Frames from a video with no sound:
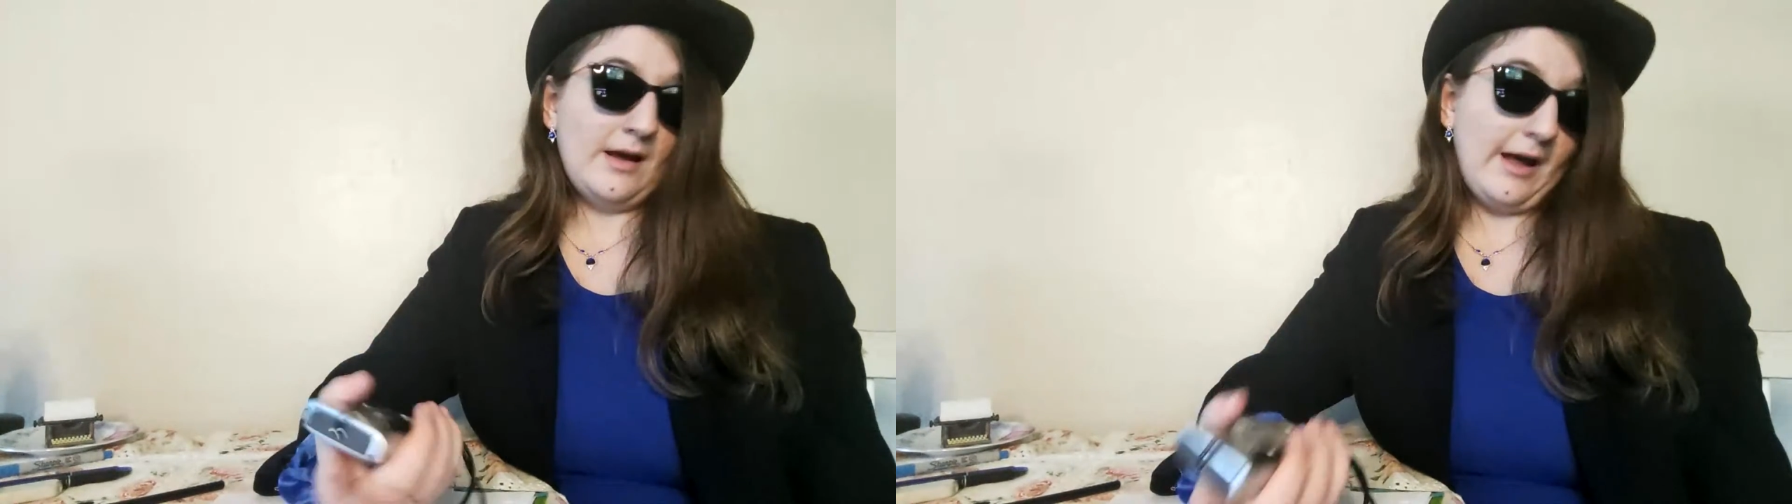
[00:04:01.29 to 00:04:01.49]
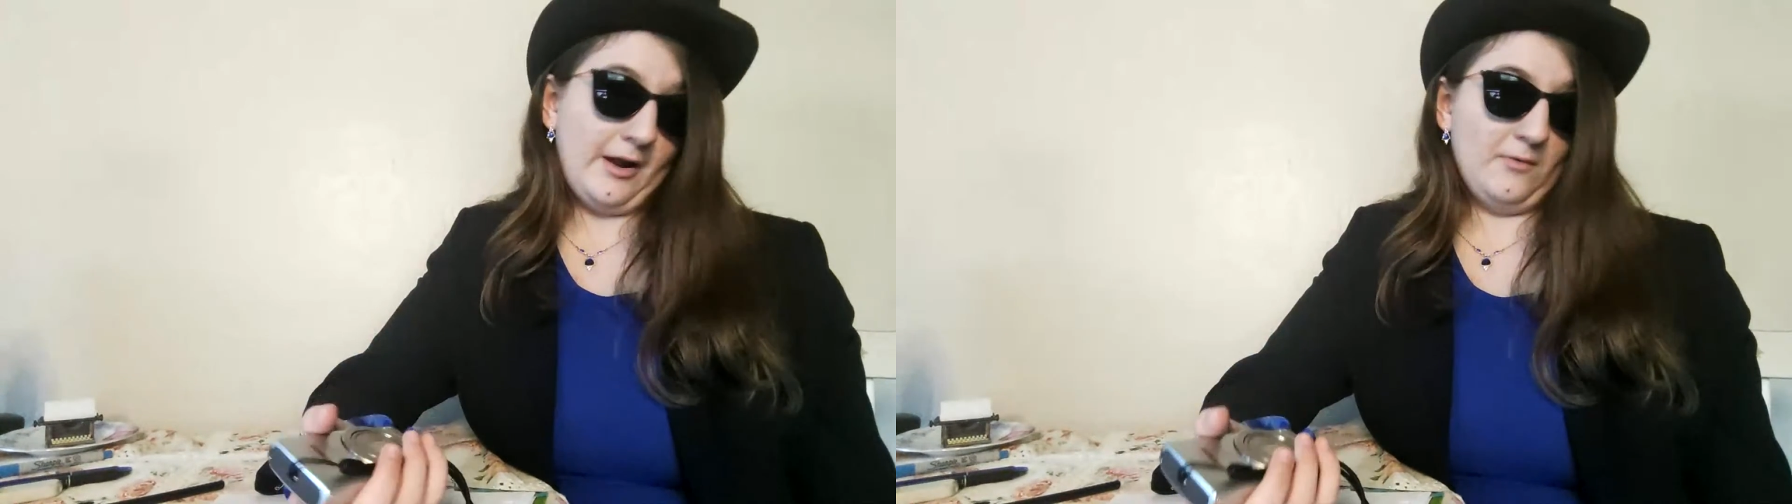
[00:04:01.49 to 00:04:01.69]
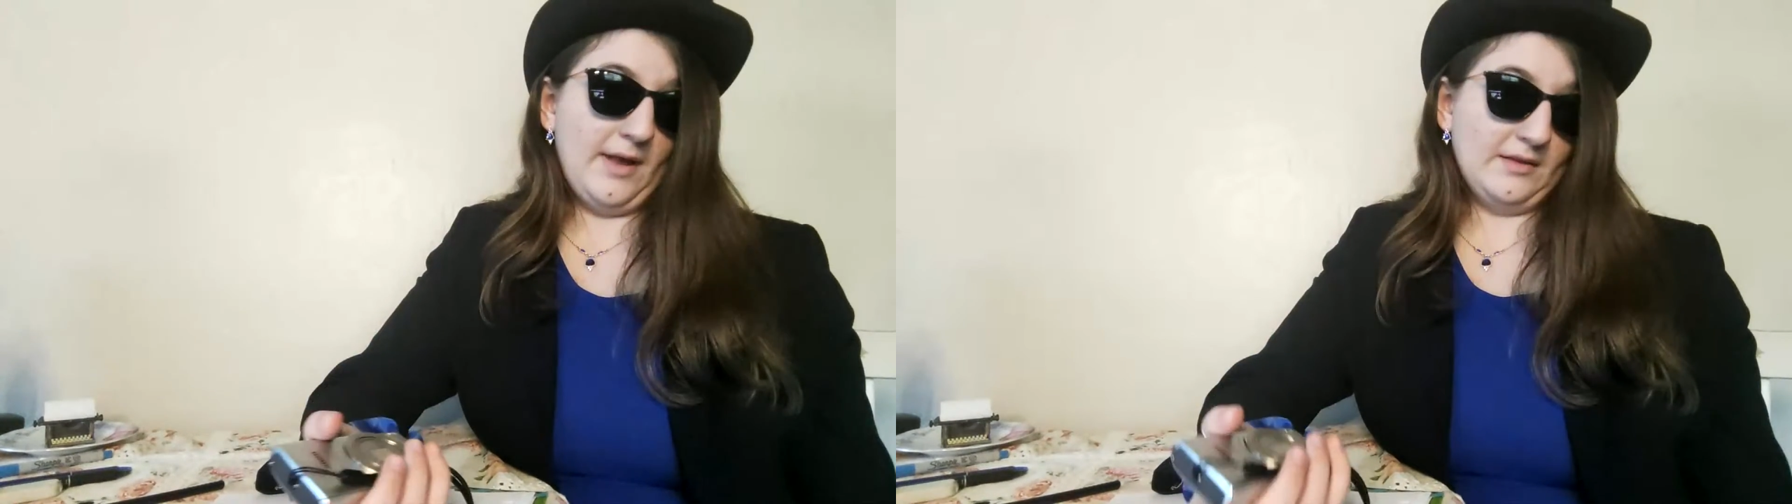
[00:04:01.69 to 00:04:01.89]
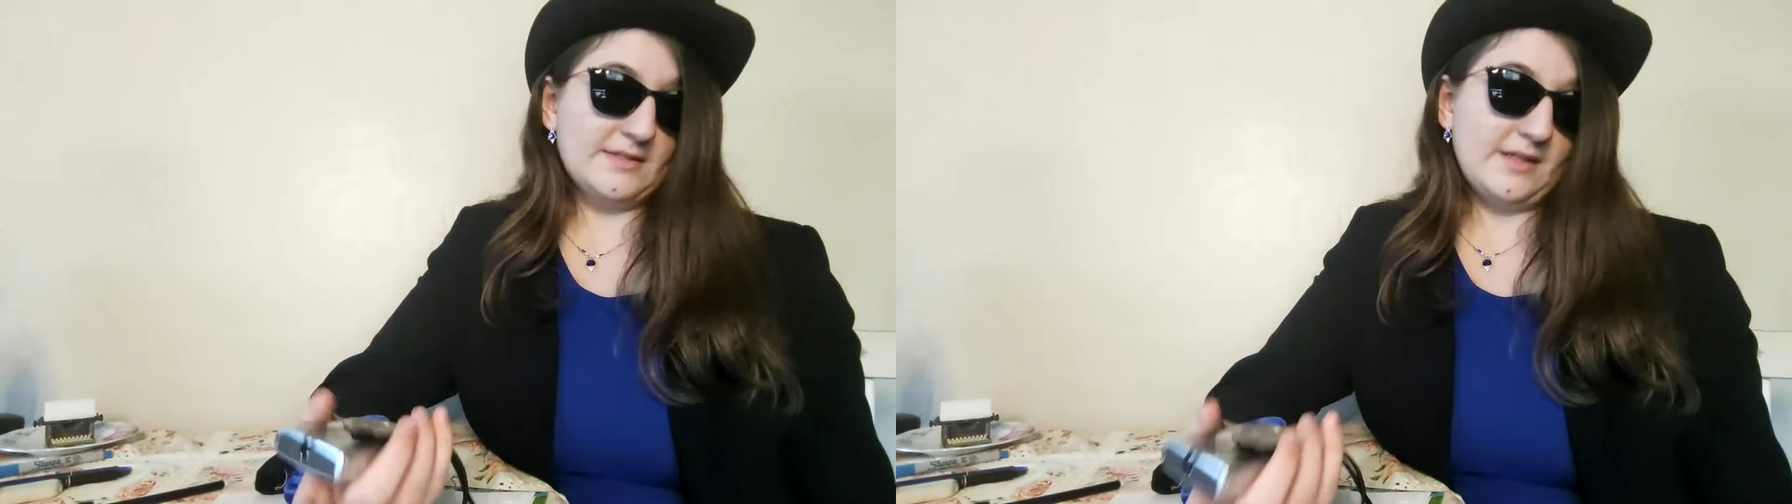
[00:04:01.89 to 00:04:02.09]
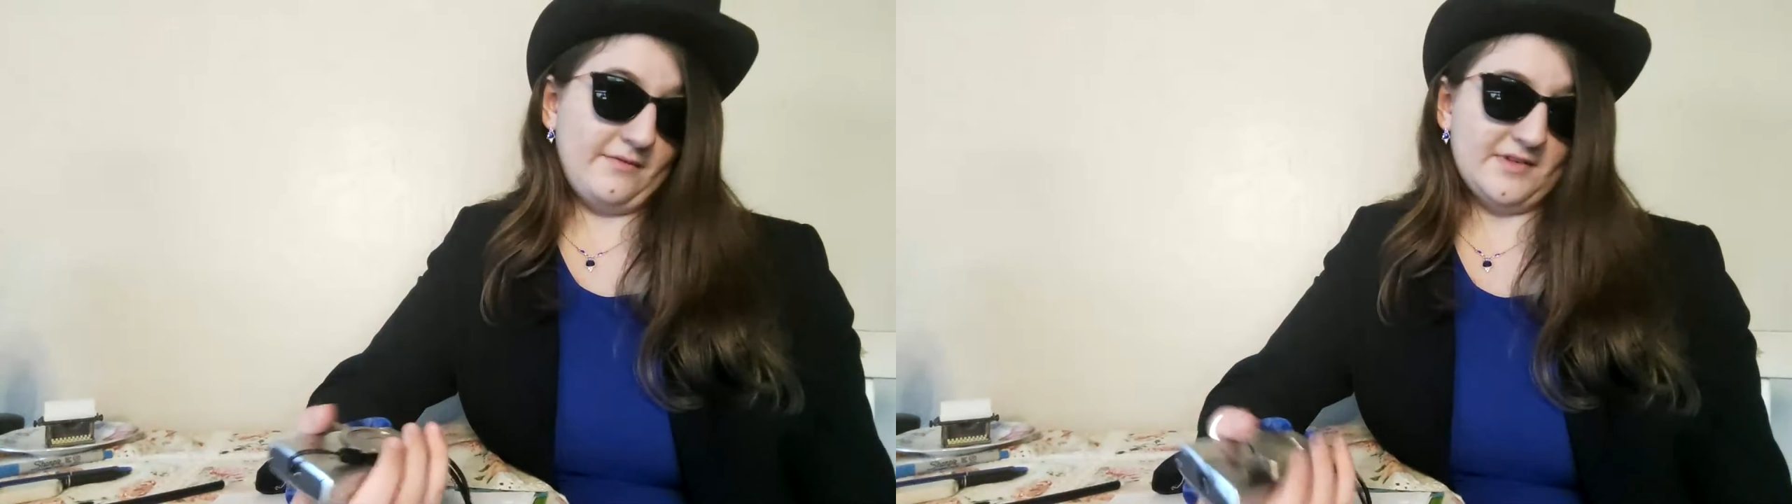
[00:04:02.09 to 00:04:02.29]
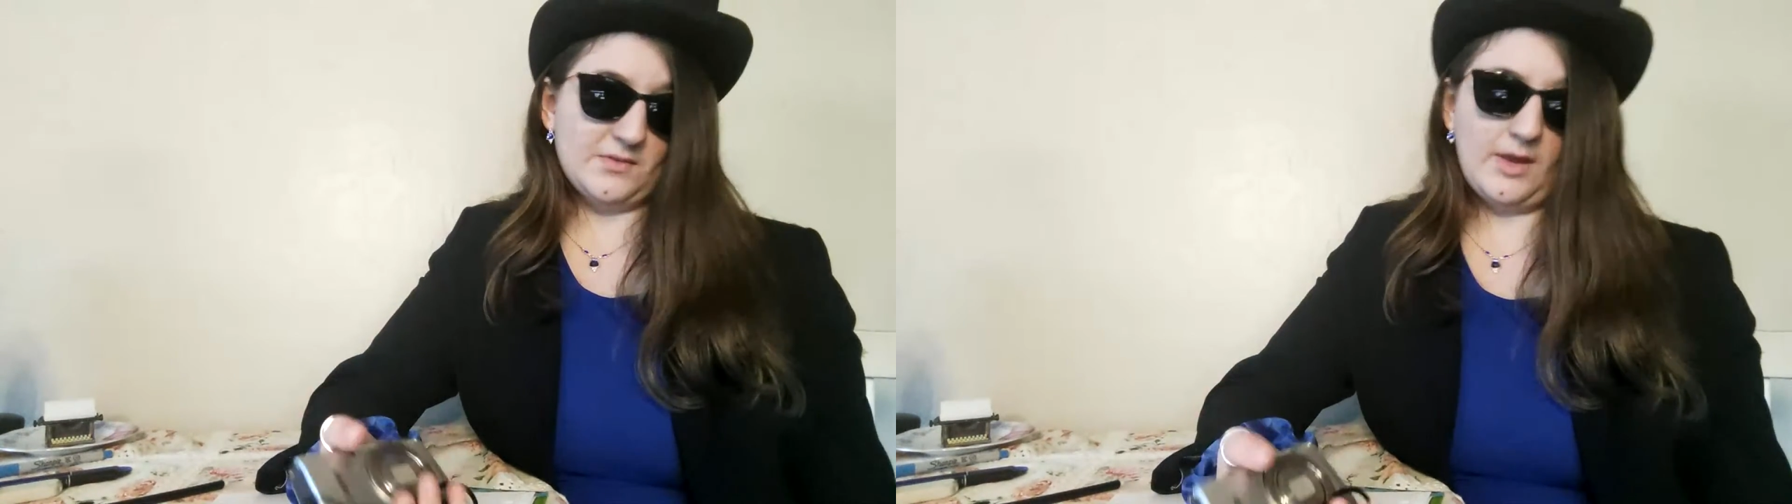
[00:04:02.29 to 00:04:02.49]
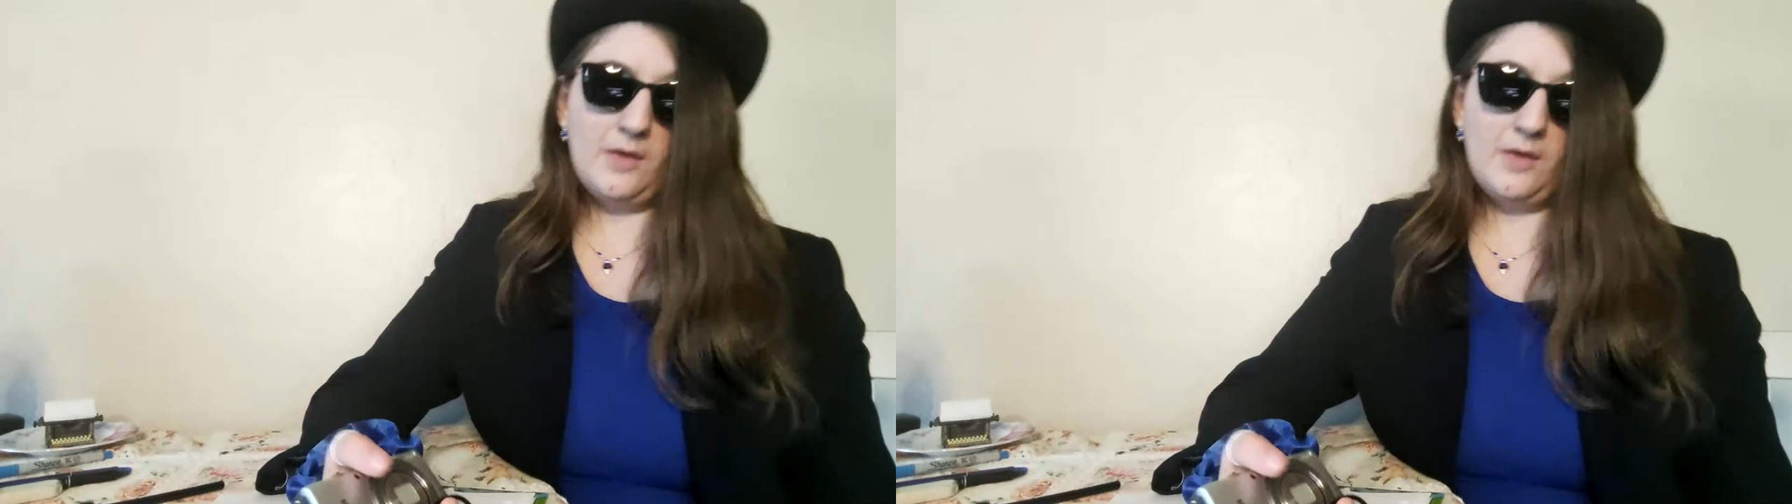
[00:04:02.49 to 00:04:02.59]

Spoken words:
IRL stuff as